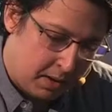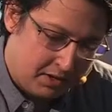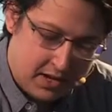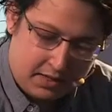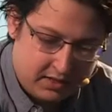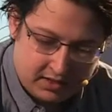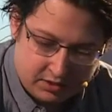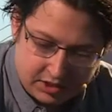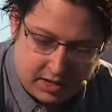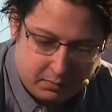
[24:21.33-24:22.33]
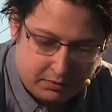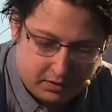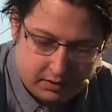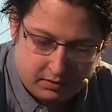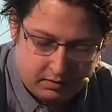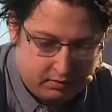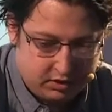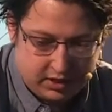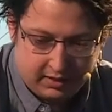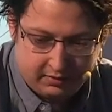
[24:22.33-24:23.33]
yeah, these are some of the
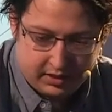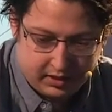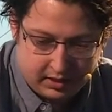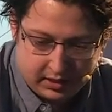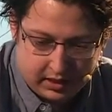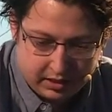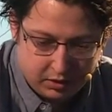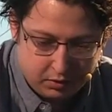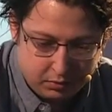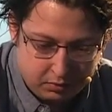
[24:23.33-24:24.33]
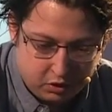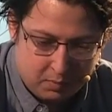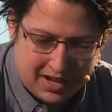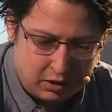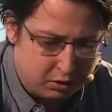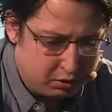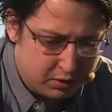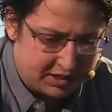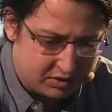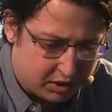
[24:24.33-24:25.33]
stuff I do. Normally, I don't do
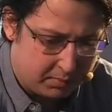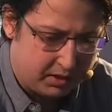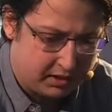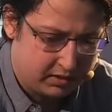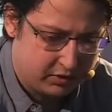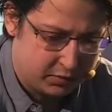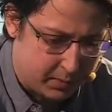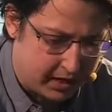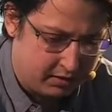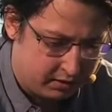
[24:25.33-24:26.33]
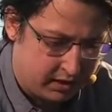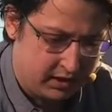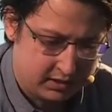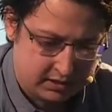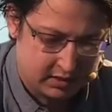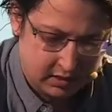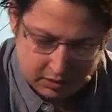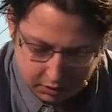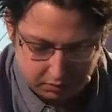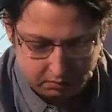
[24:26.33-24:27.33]
extremely smart things,
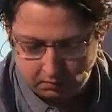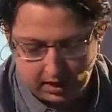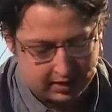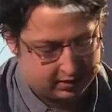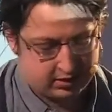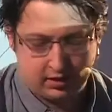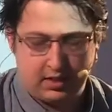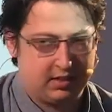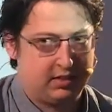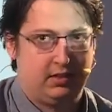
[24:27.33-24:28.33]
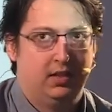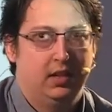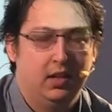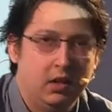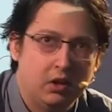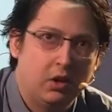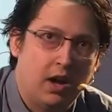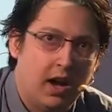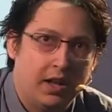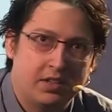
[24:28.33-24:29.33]
not as
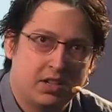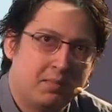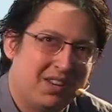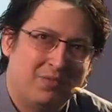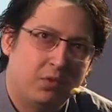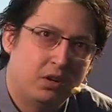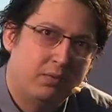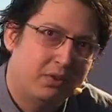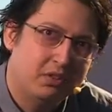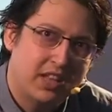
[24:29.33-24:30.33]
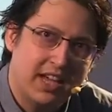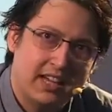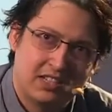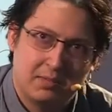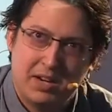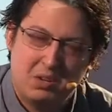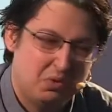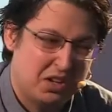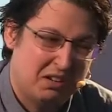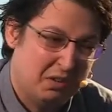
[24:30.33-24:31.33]
others. I mean, for text, I might do
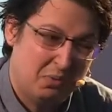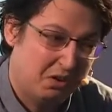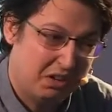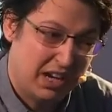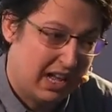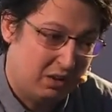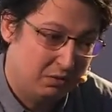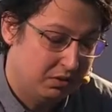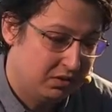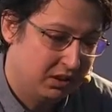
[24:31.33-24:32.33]
some word cloud,